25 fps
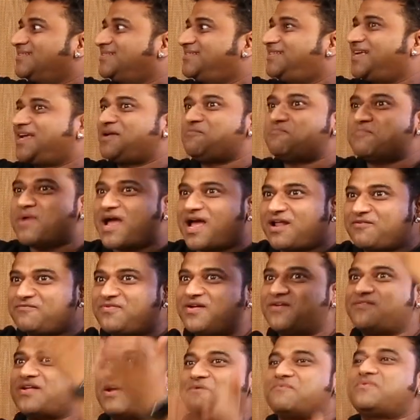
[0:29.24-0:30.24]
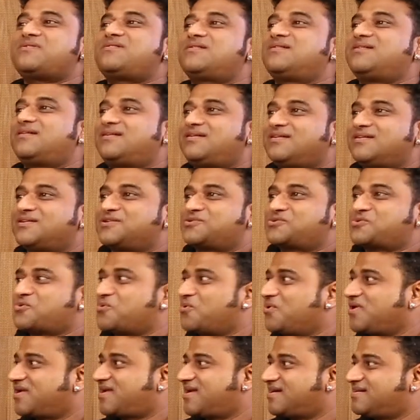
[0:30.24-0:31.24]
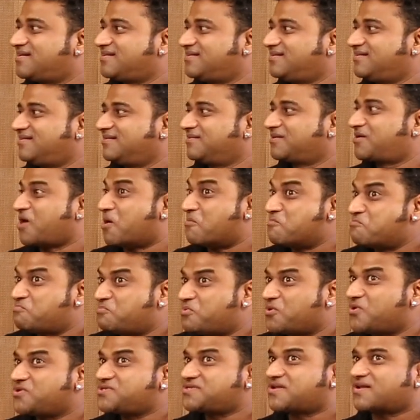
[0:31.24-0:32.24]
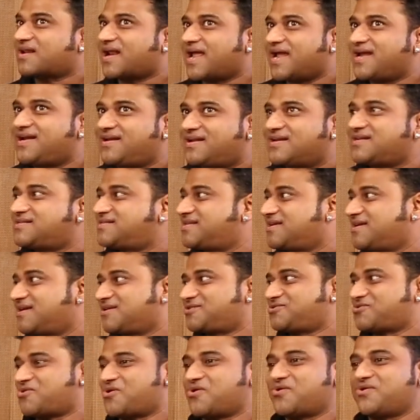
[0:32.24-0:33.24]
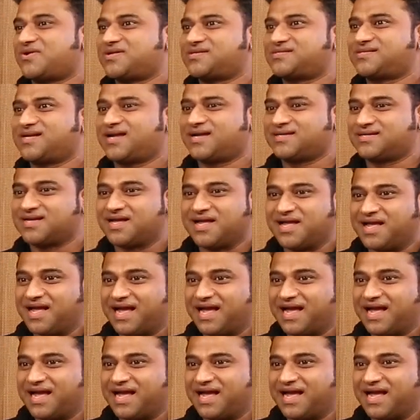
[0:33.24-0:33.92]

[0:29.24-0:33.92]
Saying, man, we have never heard a school kid compose, write and sing a song on a stage.